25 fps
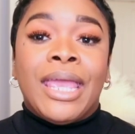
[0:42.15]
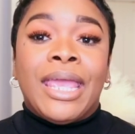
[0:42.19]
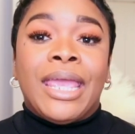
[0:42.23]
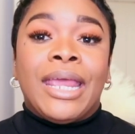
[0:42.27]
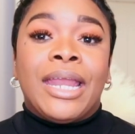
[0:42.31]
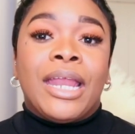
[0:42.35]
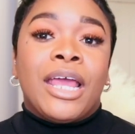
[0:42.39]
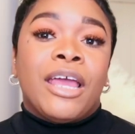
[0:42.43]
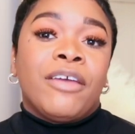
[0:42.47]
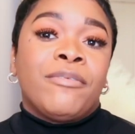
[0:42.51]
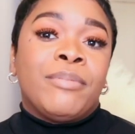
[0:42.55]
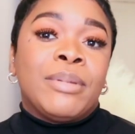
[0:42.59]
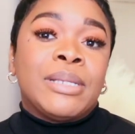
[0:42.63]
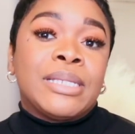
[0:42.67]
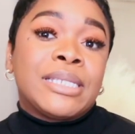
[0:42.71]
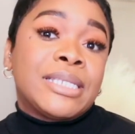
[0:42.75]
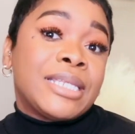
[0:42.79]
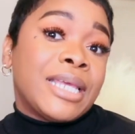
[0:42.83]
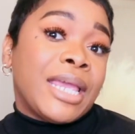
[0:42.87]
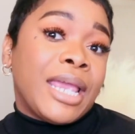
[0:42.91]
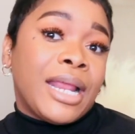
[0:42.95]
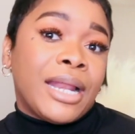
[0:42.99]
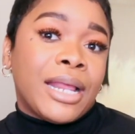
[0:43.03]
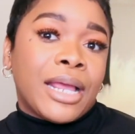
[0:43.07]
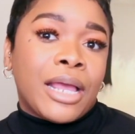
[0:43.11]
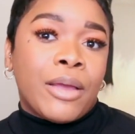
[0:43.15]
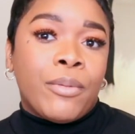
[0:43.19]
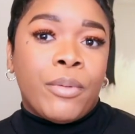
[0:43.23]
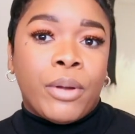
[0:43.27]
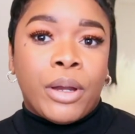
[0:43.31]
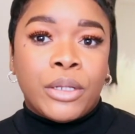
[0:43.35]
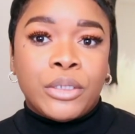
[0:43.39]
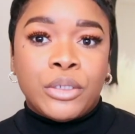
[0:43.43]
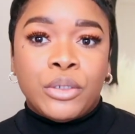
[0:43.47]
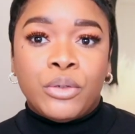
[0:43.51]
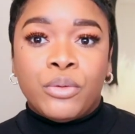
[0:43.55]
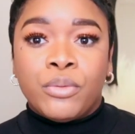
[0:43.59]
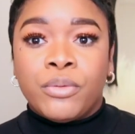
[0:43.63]
and I have been saying like I
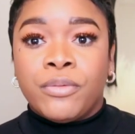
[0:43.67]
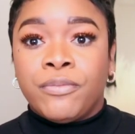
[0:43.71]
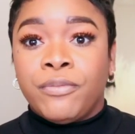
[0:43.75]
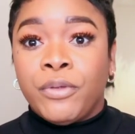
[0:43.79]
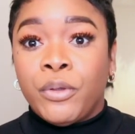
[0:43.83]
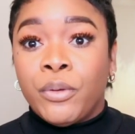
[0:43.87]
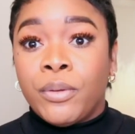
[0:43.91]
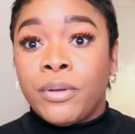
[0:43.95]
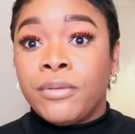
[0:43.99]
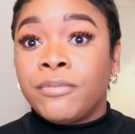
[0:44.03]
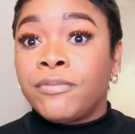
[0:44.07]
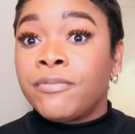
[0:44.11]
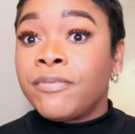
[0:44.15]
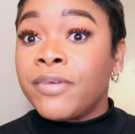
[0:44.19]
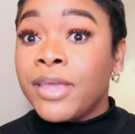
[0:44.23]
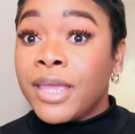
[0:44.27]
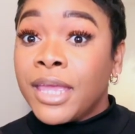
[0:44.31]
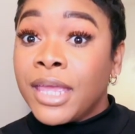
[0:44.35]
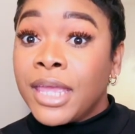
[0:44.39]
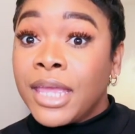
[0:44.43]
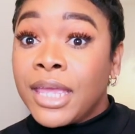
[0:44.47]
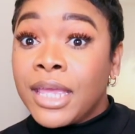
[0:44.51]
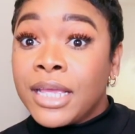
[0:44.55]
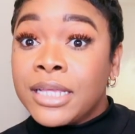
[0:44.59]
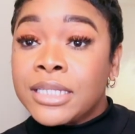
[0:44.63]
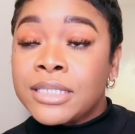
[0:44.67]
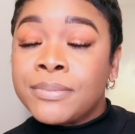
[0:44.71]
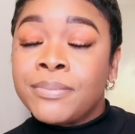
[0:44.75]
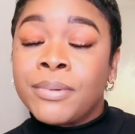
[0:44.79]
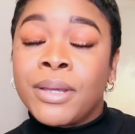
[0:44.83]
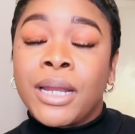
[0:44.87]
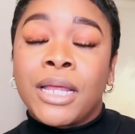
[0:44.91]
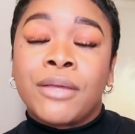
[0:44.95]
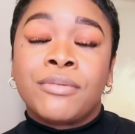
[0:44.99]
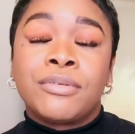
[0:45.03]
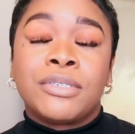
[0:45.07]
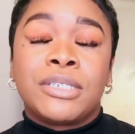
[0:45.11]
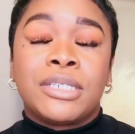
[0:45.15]
wanted to do a review on figs, but
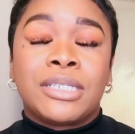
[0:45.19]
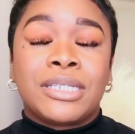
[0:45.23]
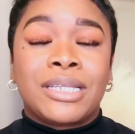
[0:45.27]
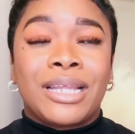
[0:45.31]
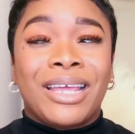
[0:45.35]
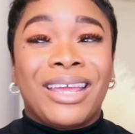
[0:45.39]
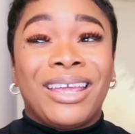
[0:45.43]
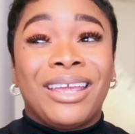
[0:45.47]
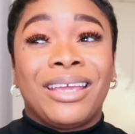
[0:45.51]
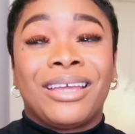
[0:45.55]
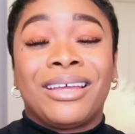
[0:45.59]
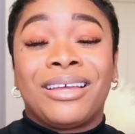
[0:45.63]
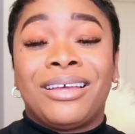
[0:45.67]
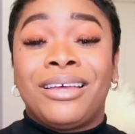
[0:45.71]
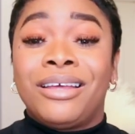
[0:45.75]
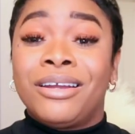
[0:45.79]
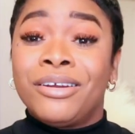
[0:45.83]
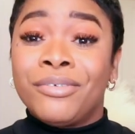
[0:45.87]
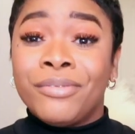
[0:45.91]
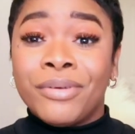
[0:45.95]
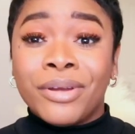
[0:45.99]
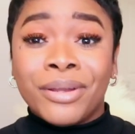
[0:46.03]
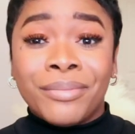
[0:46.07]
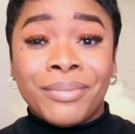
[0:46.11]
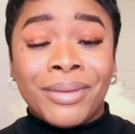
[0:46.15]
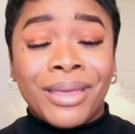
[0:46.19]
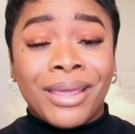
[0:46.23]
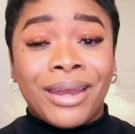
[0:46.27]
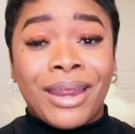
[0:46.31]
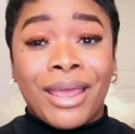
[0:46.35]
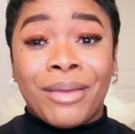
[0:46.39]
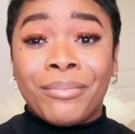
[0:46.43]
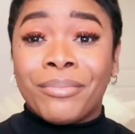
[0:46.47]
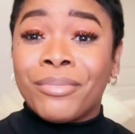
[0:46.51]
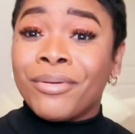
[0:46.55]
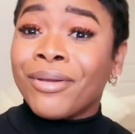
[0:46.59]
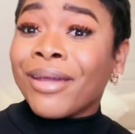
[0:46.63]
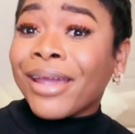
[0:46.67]
I was just like, I don't want to pay
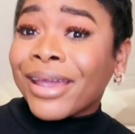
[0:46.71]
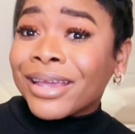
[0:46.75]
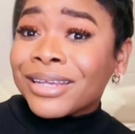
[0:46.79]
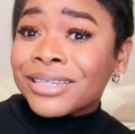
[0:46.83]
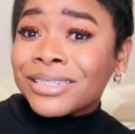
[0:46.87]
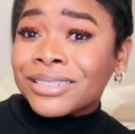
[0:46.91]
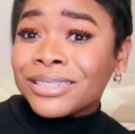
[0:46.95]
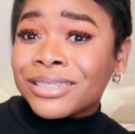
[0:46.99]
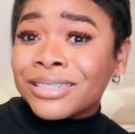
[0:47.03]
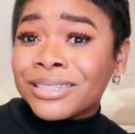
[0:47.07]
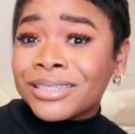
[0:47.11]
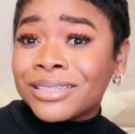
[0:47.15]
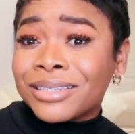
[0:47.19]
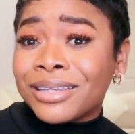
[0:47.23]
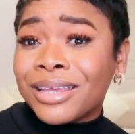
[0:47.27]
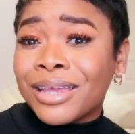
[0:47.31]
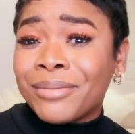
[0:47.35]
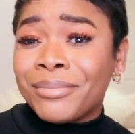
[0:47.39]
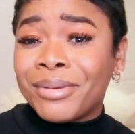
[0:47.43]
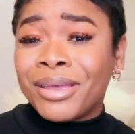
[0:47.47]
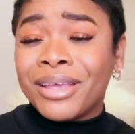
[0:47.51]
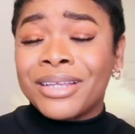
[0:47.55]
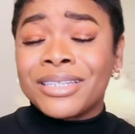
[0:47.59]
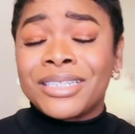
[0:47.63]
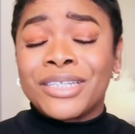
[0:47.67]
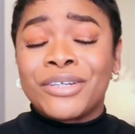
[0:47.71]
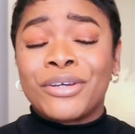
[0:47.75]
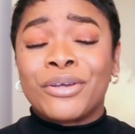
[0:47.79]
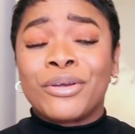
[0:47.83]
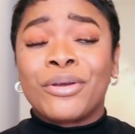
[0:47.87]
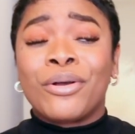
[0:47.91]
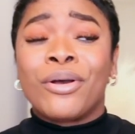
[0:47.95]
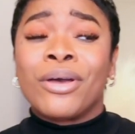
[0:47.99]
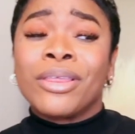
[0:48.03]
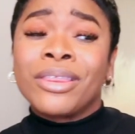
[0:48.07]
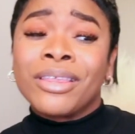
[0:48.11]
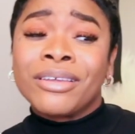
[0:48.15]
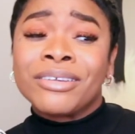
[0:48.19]
that price just yet because there
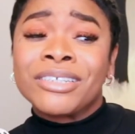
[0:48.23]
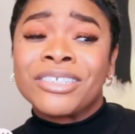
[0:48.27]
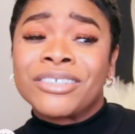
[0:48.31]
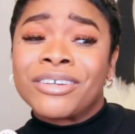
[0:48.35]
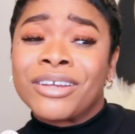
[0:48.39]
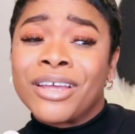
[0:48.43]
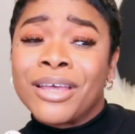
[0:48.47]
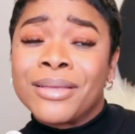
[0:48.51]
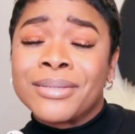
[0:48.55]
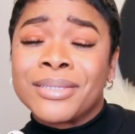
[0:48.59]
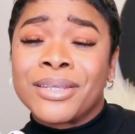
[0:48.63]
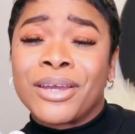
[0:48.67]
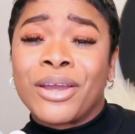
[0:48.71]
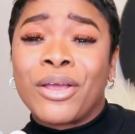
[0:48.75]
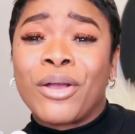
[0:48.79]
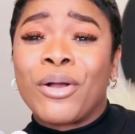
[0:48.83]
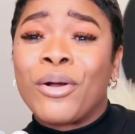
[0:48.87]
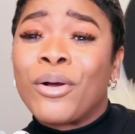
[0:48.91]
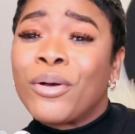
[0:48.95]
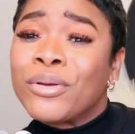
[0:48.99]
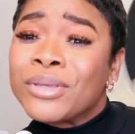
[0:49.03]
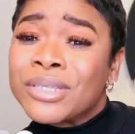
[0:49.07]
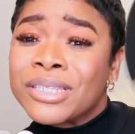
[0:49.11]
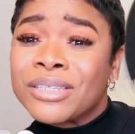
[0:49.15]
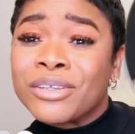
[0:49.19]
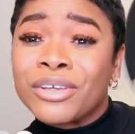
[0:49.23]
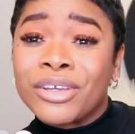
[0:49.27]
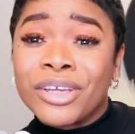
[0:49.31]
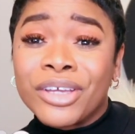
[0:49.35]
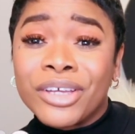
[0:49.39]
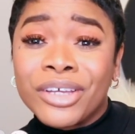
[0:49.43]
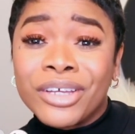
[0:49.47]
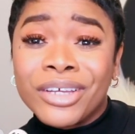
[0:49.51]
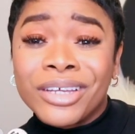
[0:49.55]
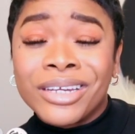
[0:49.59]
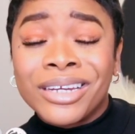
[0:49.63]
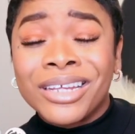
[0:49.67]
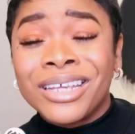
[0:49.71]
are other shrubs that are also
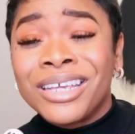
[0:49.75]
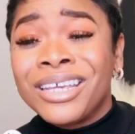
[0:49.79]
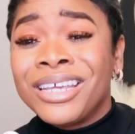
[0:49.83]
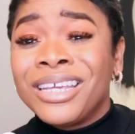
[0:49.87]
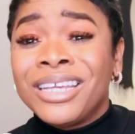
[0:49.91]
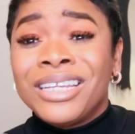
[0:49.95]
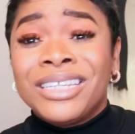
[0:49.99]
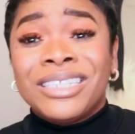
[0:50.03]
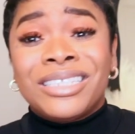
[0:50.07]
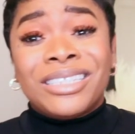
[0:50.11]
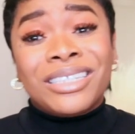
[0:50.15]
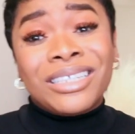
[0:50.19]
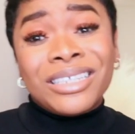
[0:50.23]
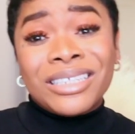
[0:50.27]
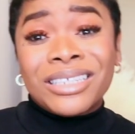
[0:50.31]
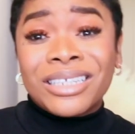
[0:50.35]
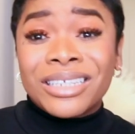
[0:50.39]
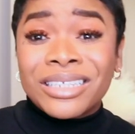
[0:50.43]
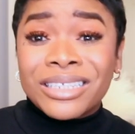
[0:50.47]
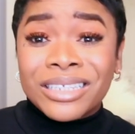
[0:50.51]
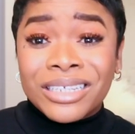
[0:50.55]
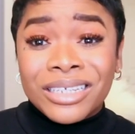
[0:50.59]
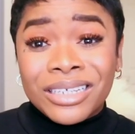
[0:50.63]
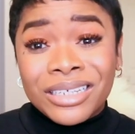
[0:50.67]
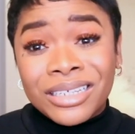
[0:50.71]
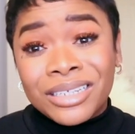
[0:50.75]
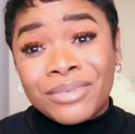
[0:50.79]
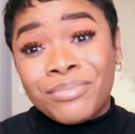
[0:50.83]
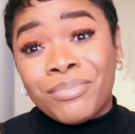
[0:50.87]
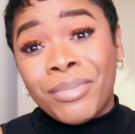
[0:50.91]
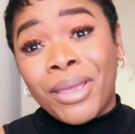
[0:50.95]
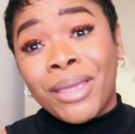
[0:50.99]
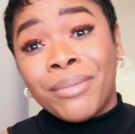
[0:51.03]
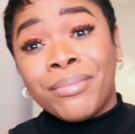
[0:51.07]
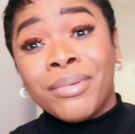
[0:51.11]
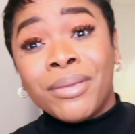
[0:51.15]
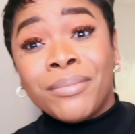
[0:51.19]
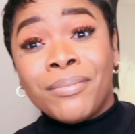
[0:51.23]
good, just as good,
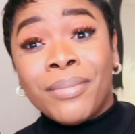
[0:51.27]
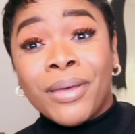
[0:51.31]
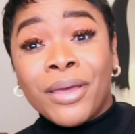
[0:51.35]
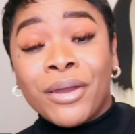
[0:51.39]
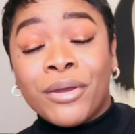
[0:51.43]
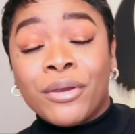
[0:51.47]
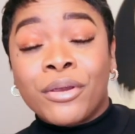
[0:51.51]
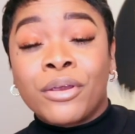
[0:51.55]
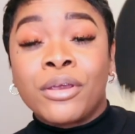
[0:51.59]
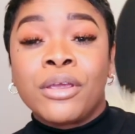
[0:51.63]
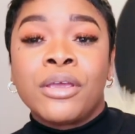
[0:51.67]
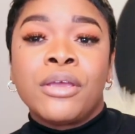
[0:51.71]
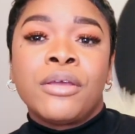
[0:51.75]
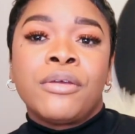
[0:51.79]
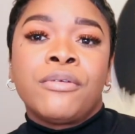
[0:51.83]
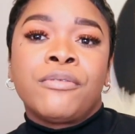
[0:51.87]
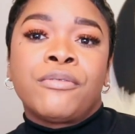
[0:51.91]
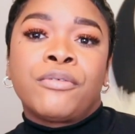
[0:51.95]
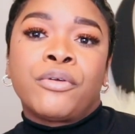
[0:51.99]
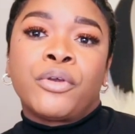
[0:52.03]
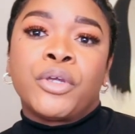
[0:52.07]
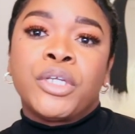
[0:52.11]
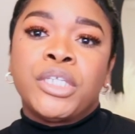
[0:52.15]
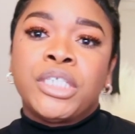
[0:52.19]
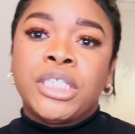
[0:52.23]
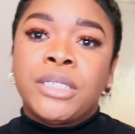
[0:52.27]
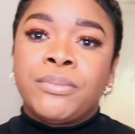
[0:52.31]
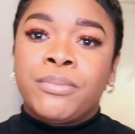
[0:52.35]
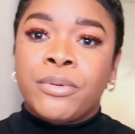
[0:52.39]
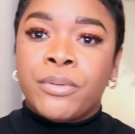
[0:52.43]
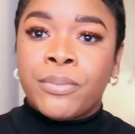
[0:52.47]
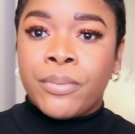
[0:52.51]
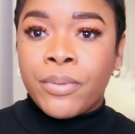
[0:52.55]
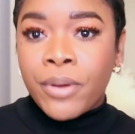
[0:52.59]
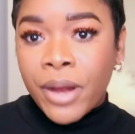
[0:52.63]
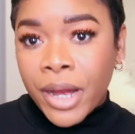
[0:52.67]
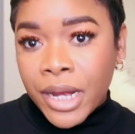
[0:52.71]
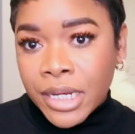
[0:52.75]
maybe better for a cheaper
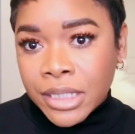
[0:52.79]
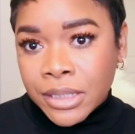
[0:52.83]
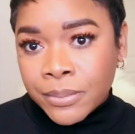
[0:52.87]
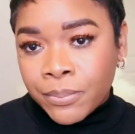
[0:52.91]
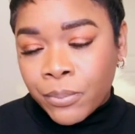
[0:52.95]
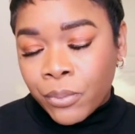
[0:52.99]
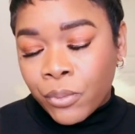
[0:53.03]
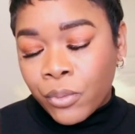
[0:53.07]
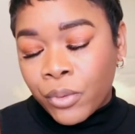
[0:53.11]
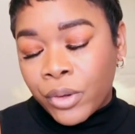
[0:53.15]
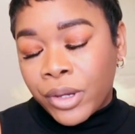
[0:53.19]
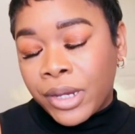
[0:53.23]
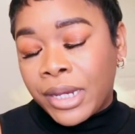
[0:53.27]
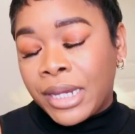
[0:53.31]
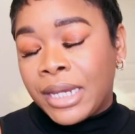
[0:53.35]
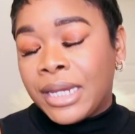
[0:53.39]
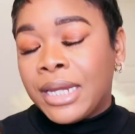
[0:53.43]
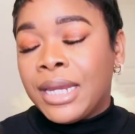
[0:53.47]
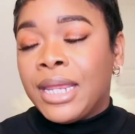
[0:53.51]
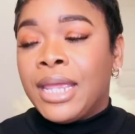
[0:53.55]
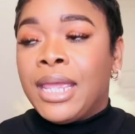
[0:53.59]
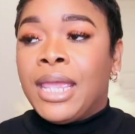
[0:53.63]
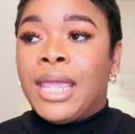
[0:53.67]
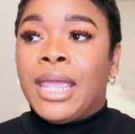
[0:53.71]
price point.